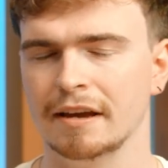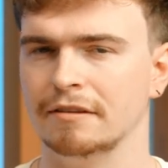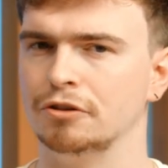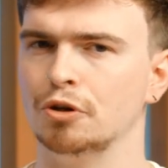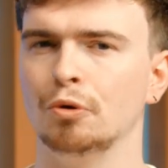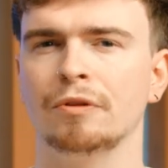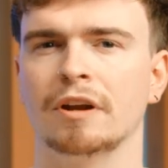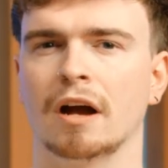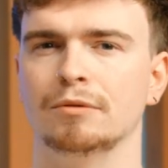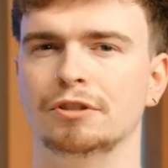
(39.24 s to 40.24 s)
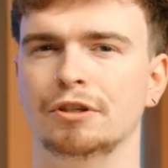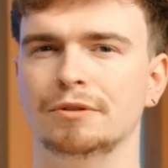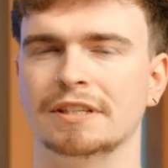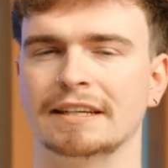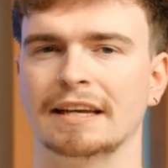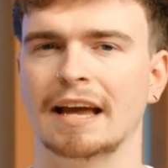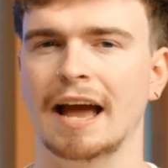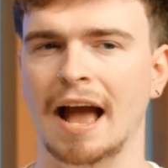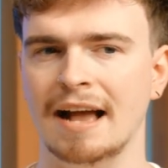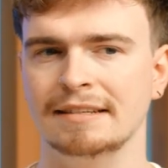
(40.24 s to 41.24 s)
the tool that I was using,
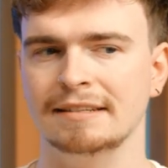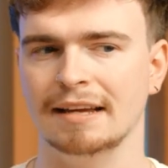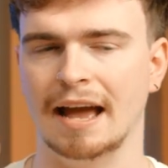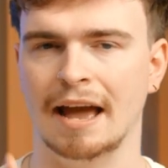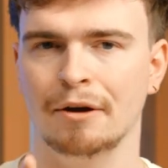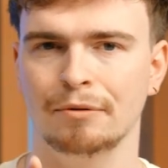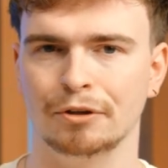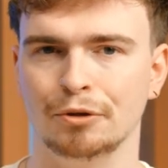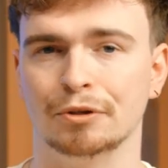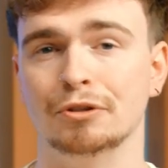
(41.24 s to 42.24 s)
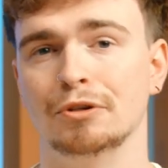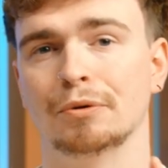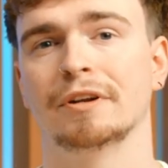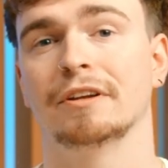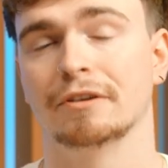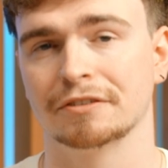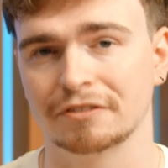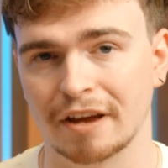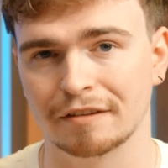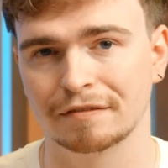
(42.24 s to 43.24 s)
and how you can do it
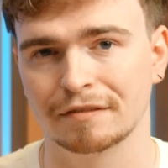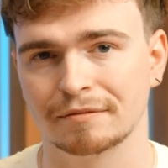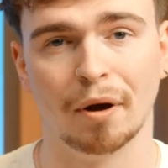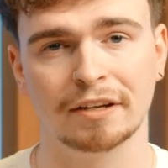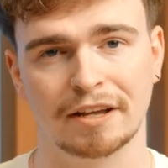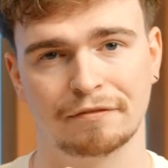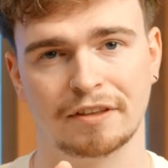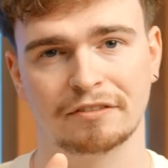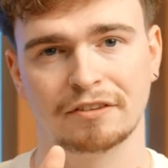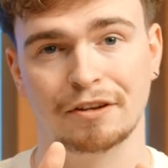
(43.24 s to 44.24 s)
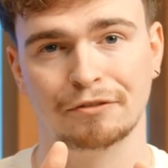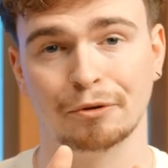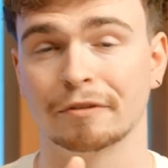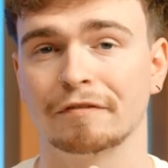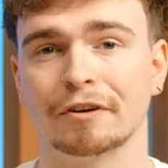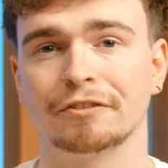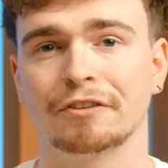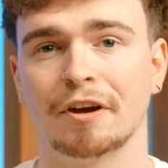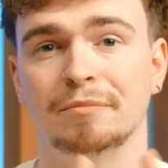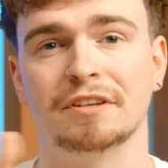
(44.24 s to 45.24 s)
yourself. But if this is your first
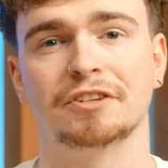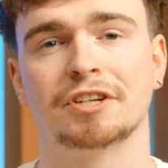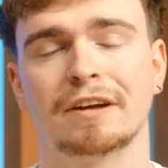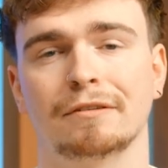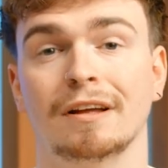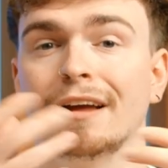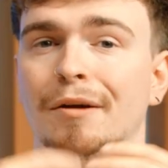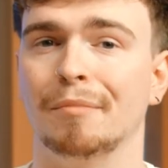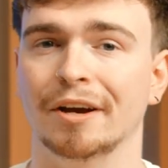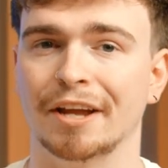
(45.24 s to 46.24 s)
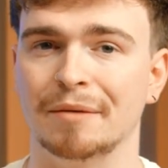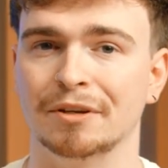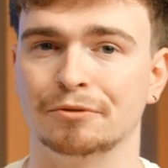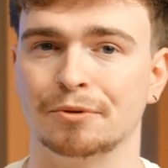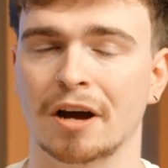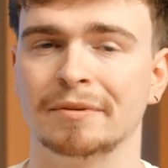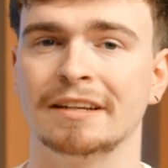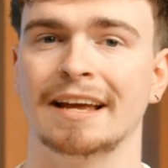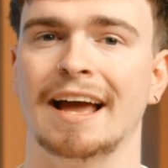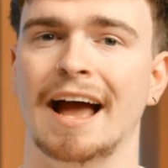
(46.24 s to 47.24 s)
time to the channel, my name is
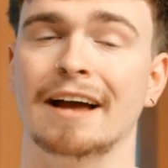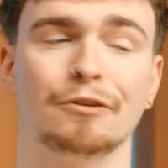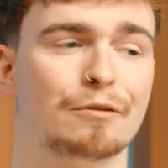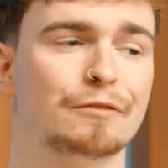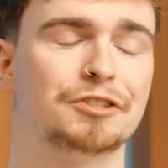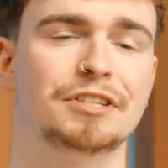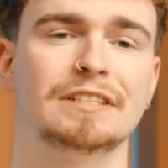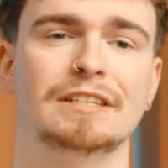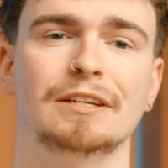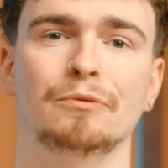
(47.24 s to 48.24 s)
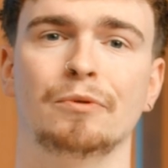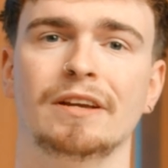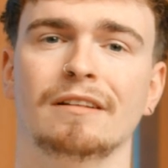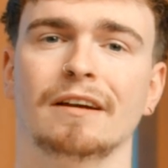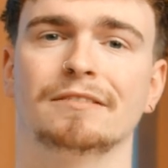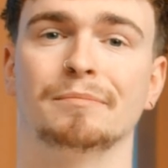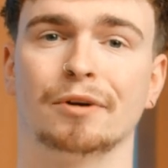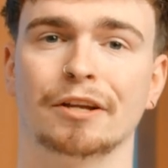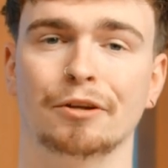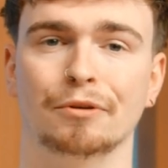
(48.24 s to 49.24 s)
Robin, and over at GC we like to
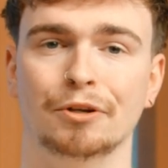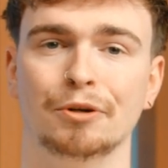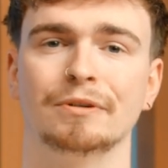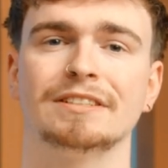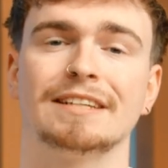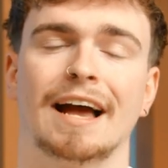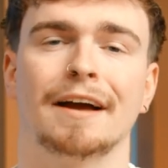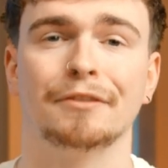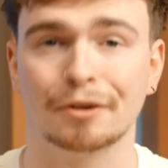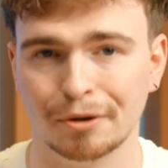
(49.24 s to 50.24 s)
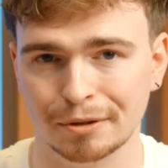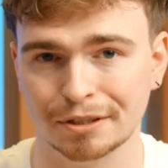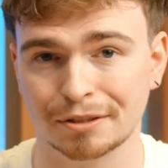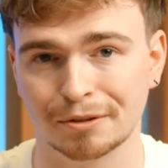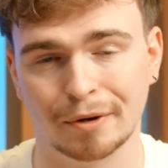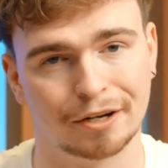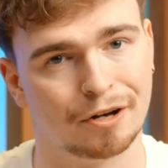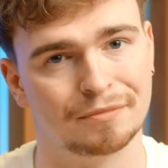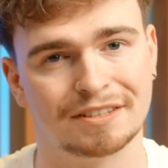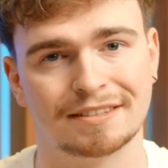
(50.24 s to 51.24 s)
bring you the newest and the coolest when it
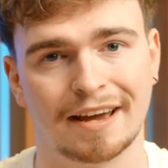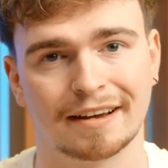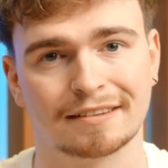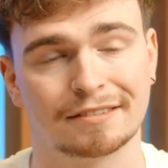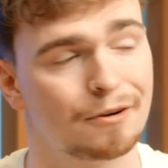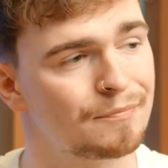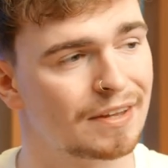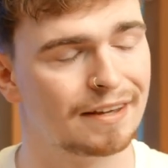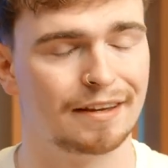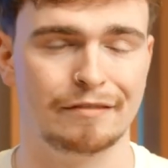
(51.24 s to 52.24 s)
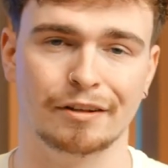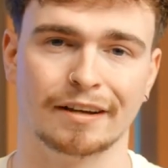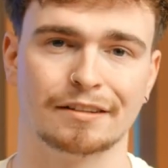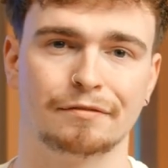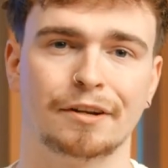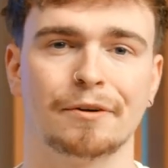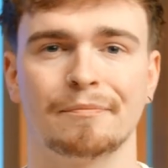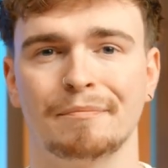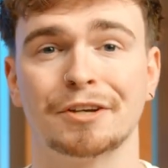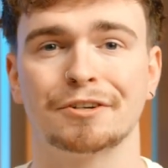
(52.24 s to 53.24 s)
comes to tech. So if you like this video,
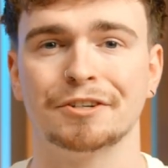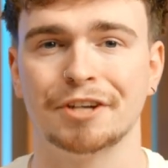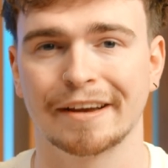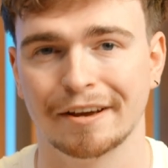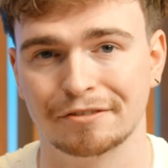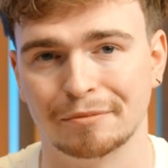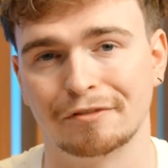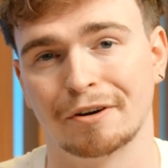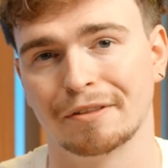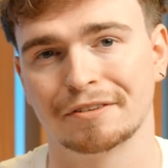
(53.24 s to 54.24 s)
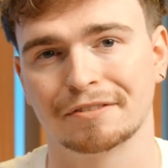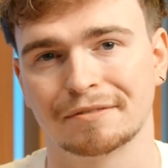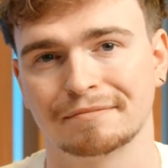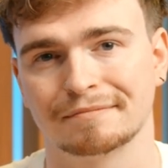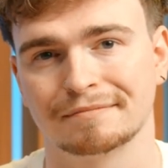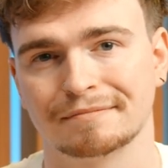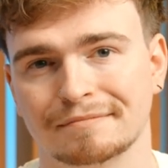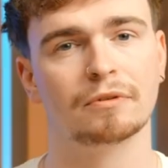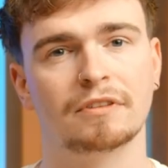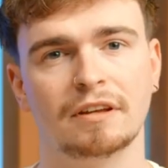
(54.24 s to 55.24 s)
make sure to check out some of our others.
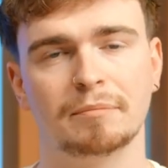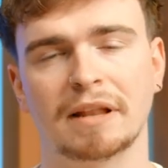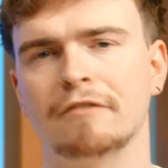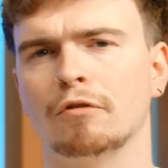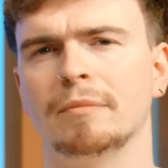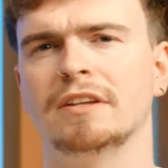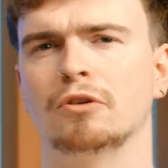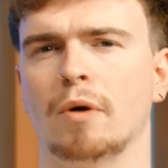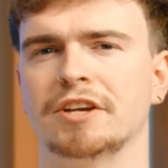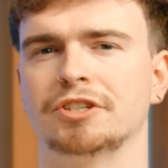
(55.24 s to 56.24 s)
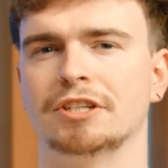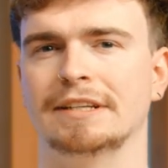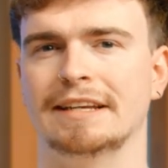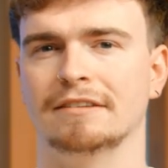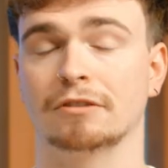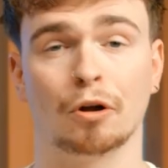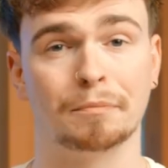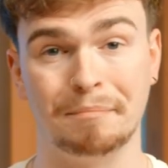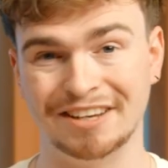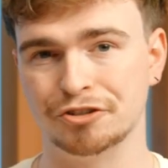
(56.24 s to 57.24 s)
So the platform in question is
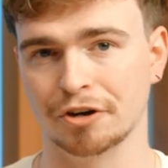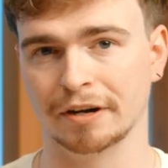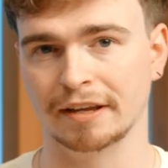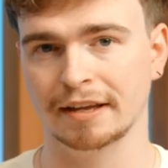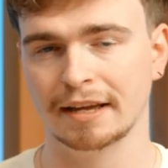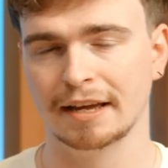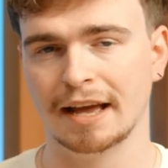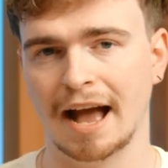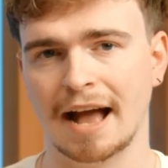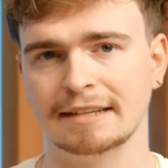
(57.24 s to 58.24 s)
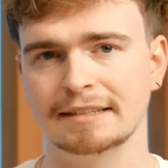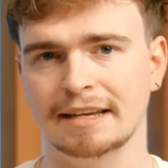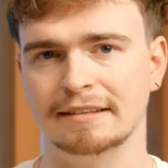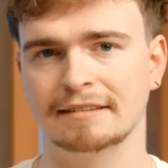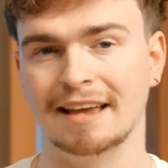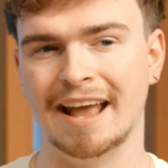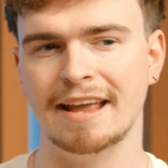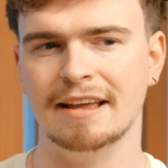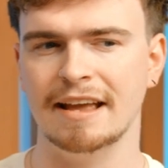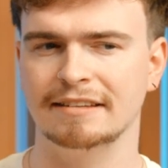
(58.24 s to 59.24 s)
called Midjourney, and it's
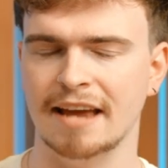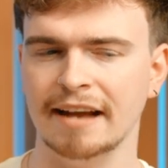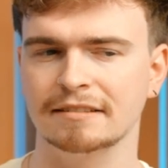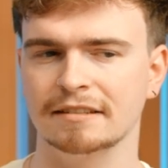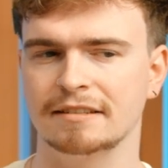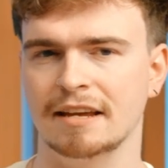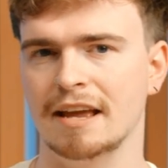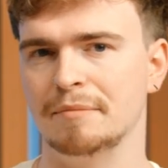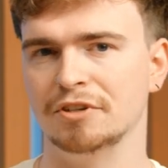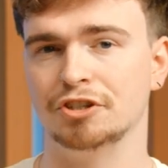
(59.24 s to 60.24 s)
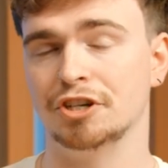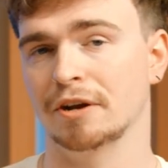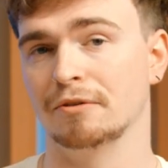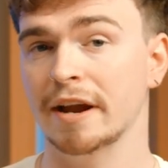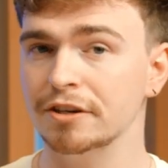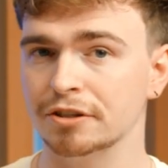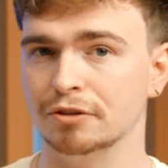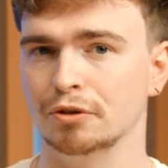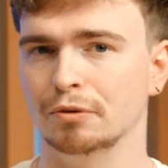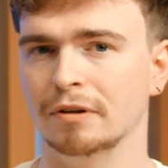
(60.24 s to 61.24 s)
a text-to-image
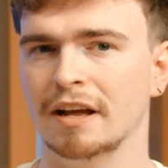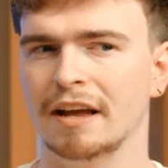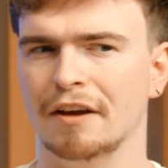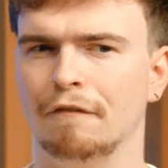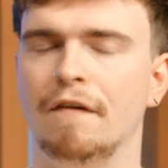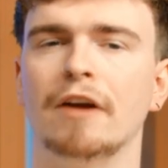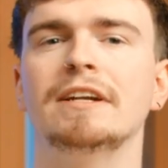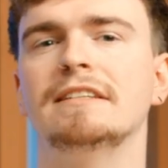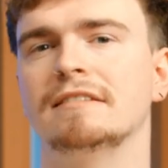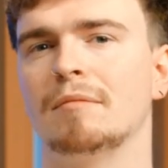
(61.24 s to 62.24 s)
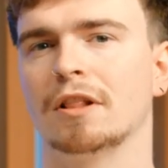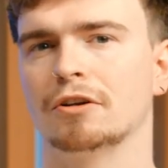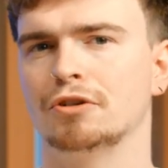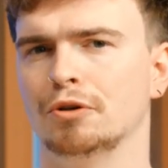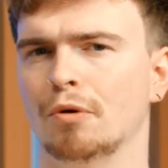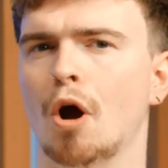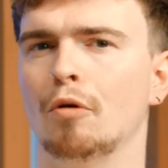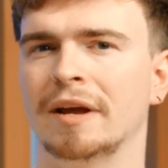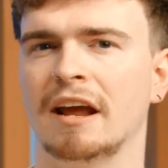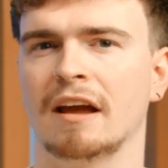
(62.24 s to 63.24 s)
generation tool very similar to
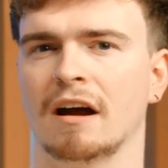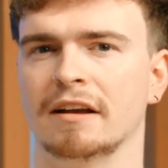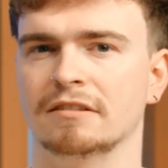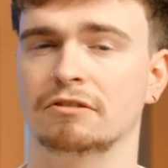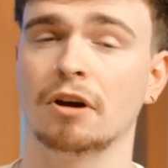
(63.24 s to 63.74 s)
OpenAI's